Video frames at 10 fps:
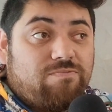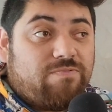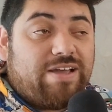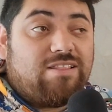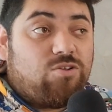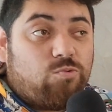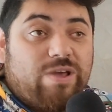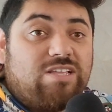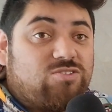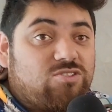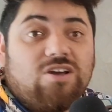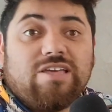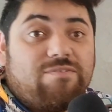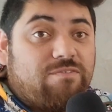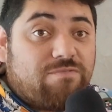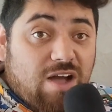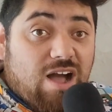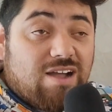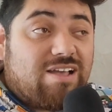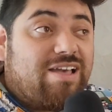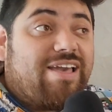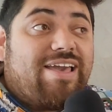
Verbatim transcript: finally ready to not give a fuck,